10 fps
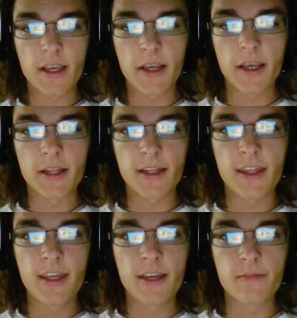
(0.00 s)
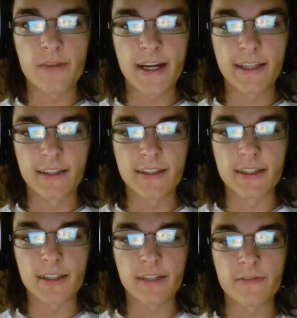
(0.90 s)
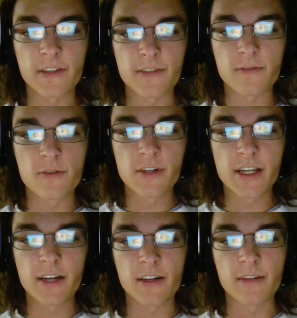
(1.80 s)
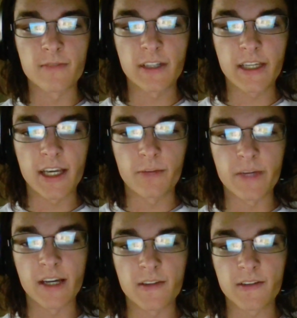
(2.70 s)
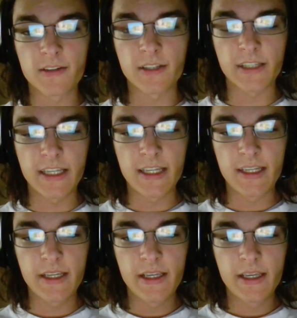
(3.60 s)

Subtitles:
and I think Bradley as a defensive coordinator can really help out Lynn